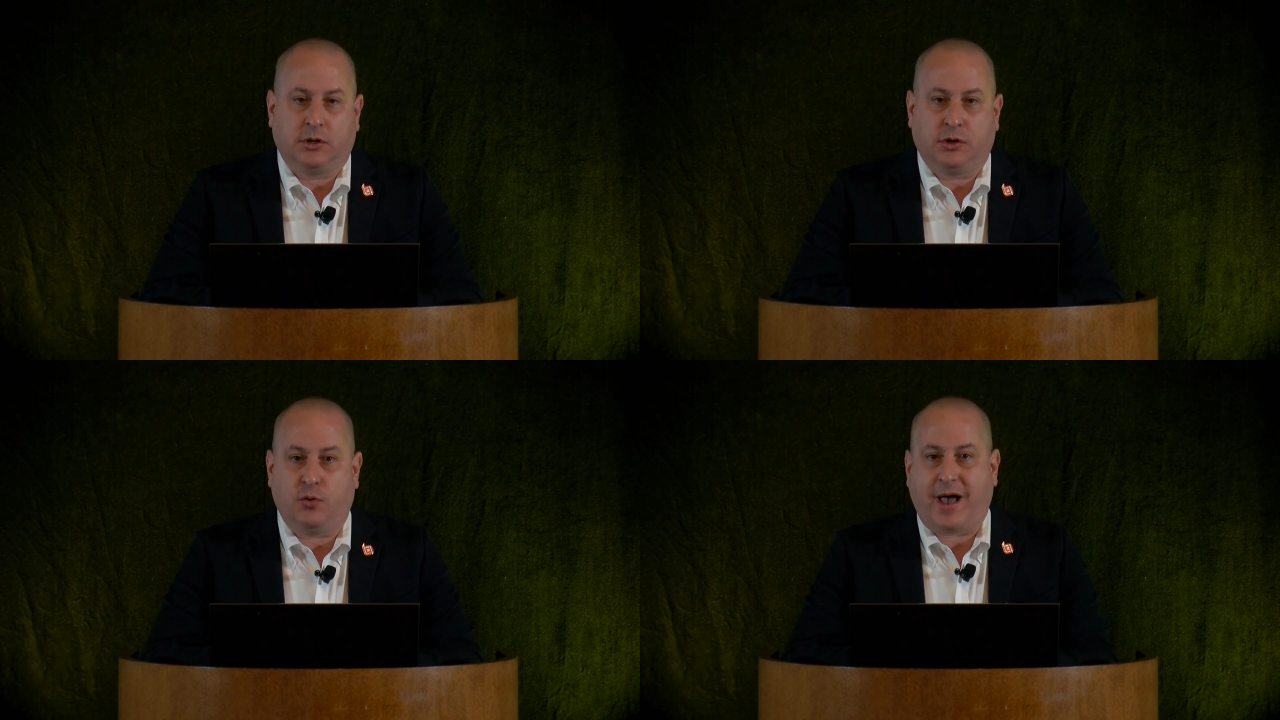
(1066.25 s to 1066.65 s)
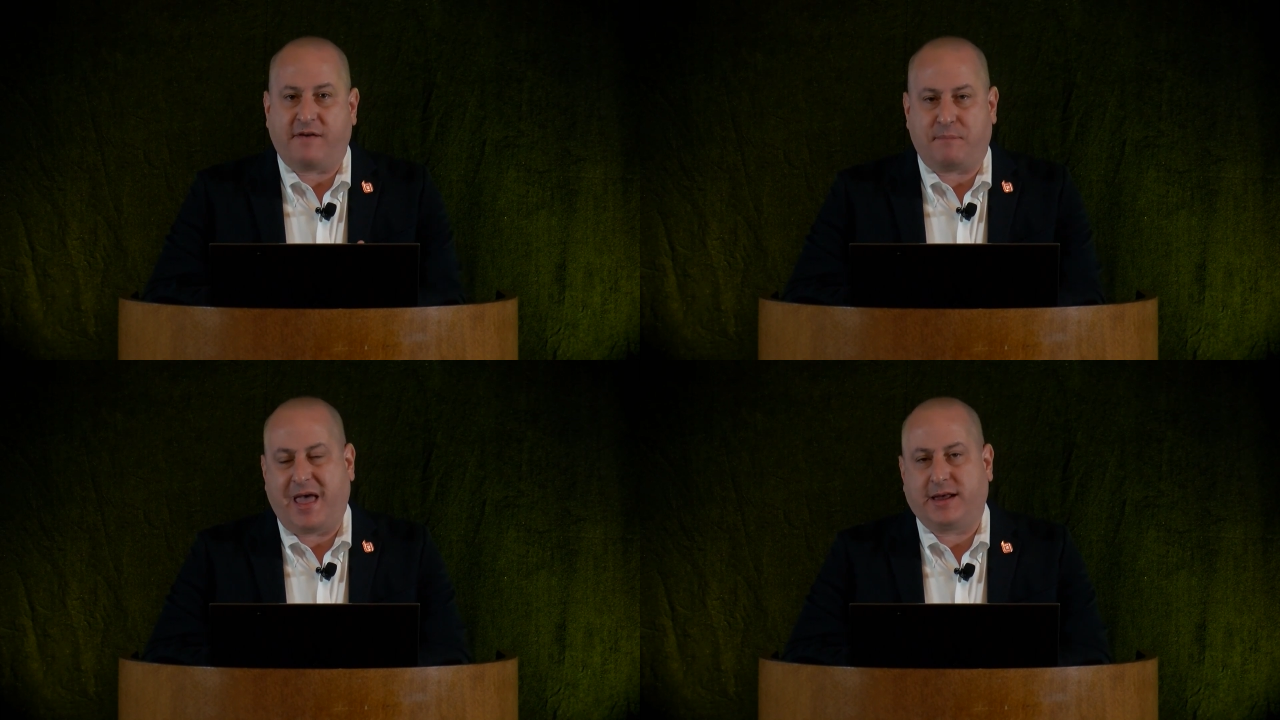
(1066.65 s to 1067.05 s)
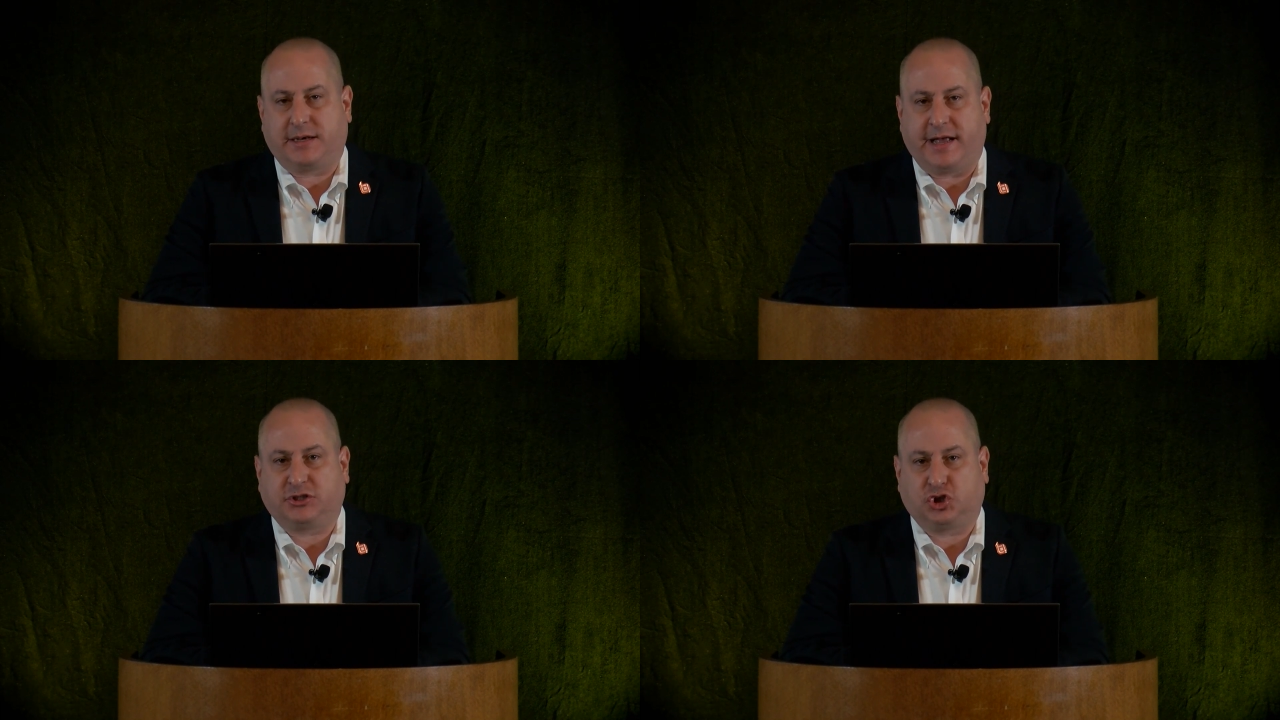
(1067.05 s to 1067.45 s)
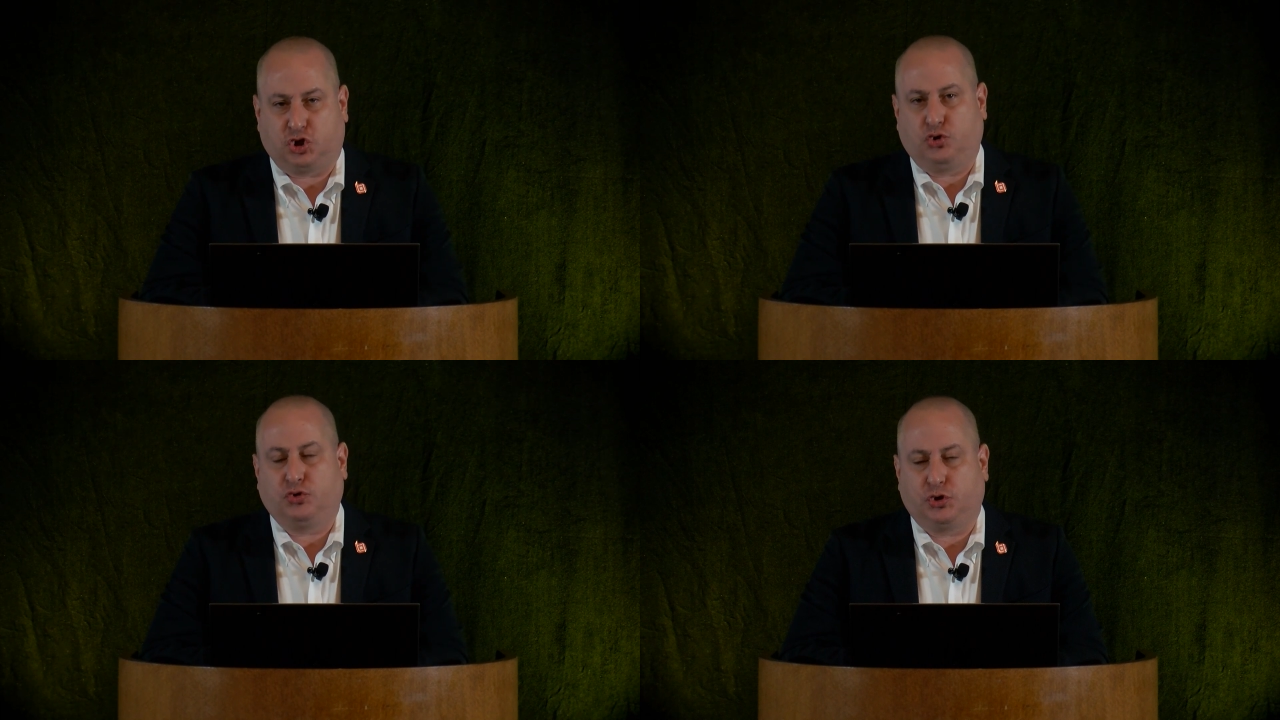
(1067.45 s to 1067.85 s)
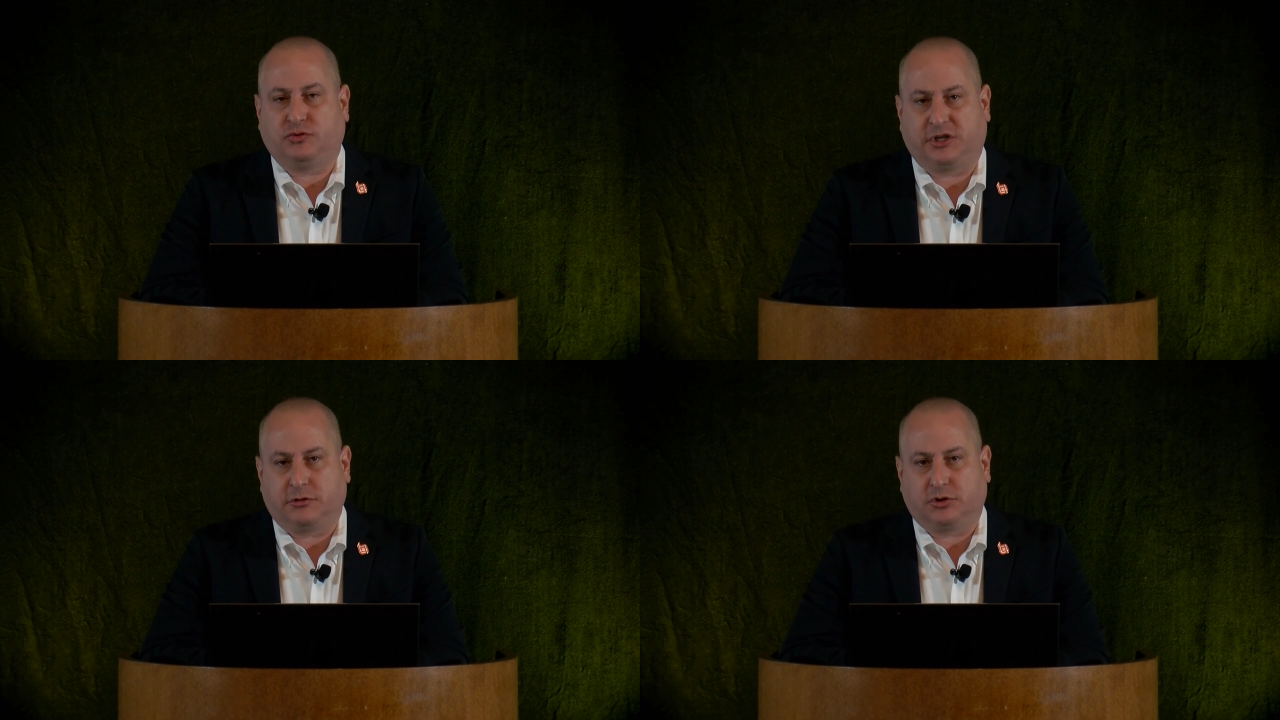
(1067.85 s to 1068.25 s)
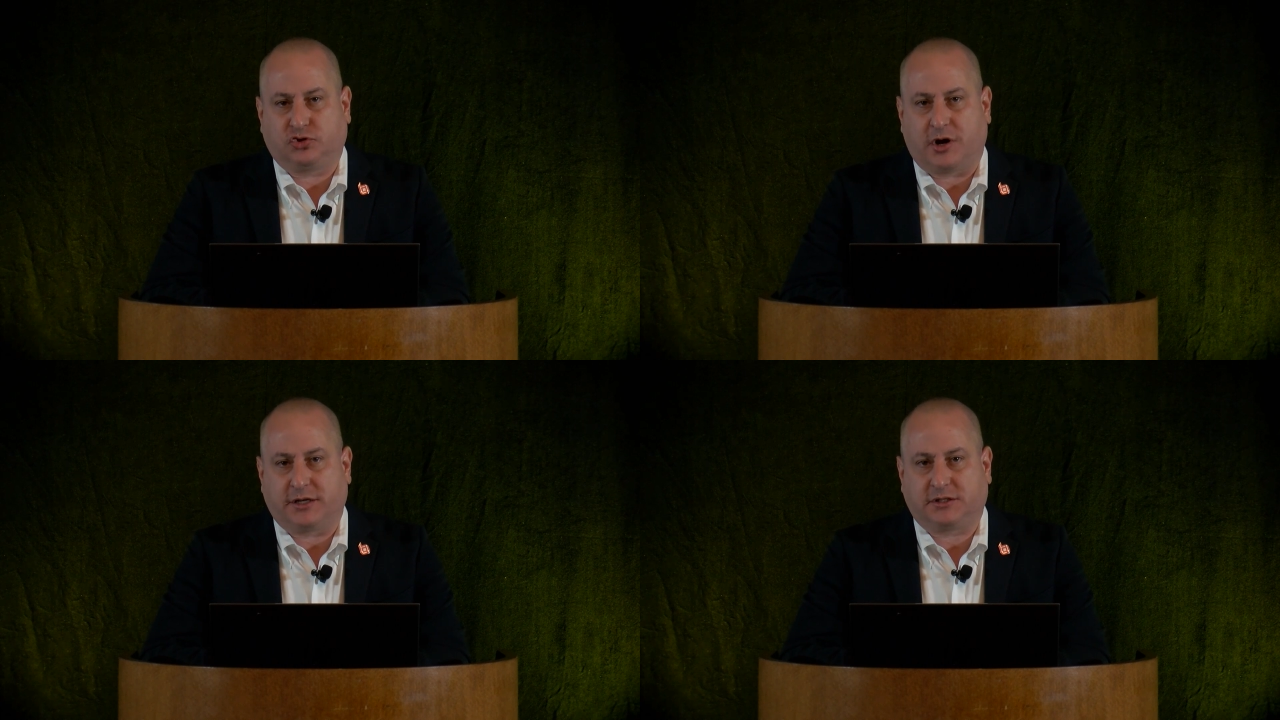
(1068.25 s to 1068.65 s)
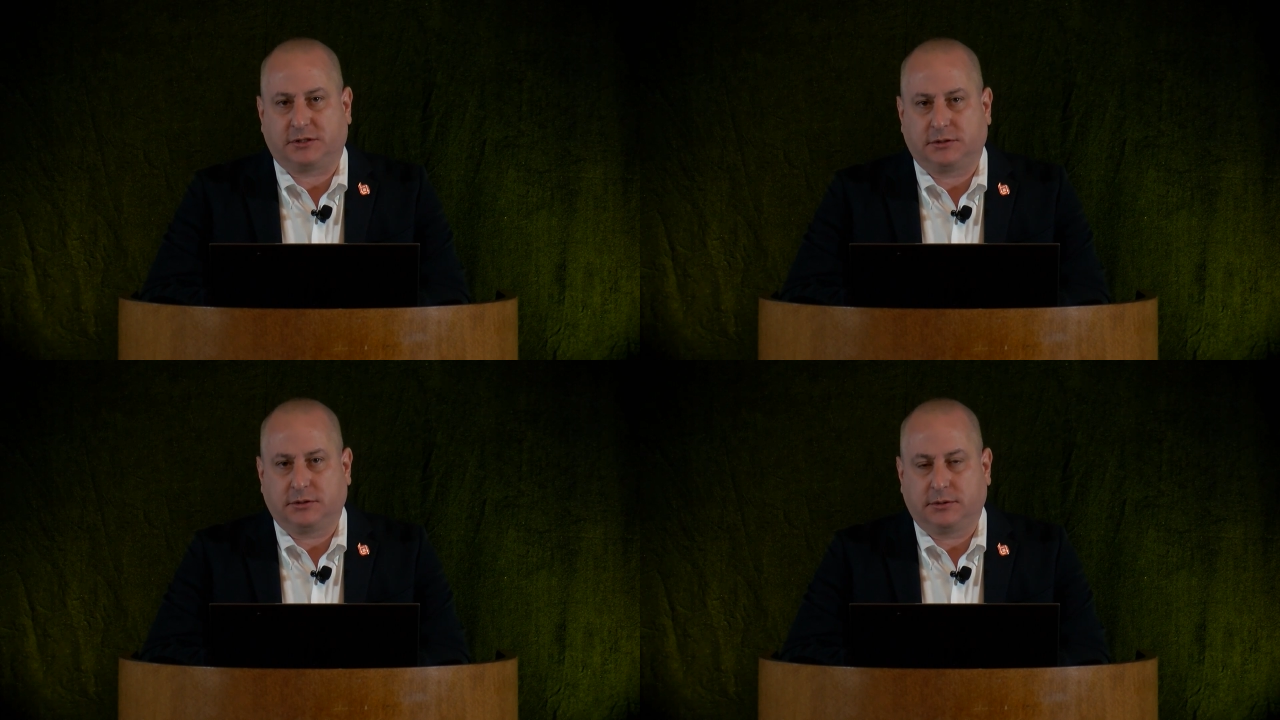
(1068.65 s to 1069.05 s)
You have mandates to do zero trust.